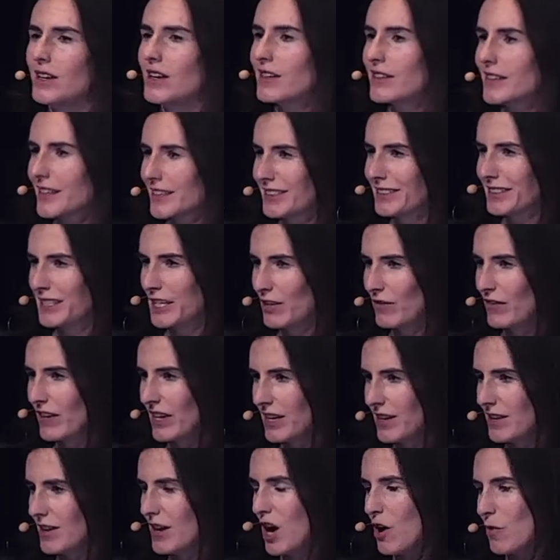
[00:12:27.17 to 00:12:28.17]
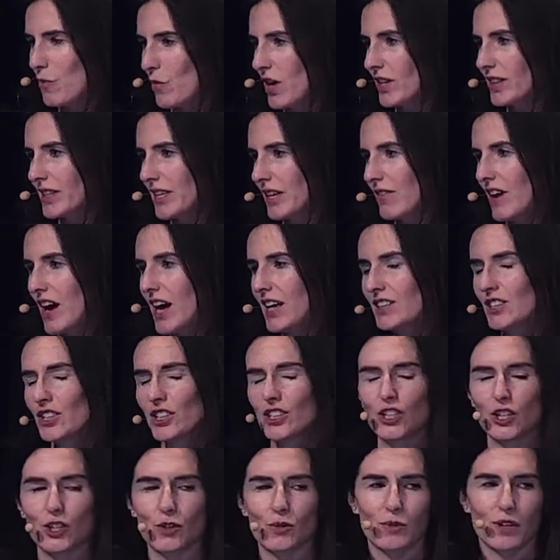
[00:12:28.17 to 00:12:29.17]
their CV and what they've actually
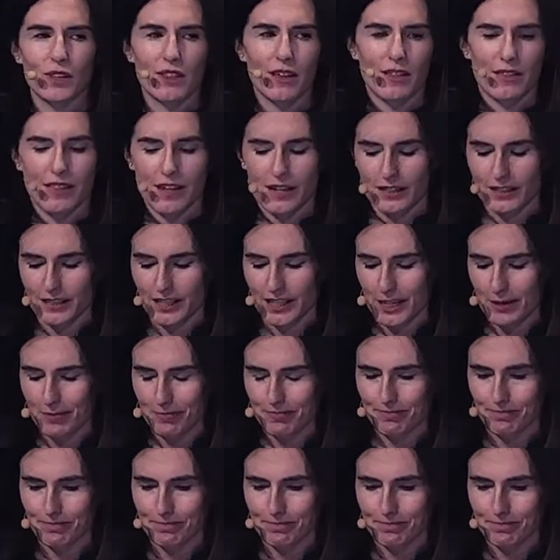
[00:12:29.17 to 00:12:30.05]
done within their team.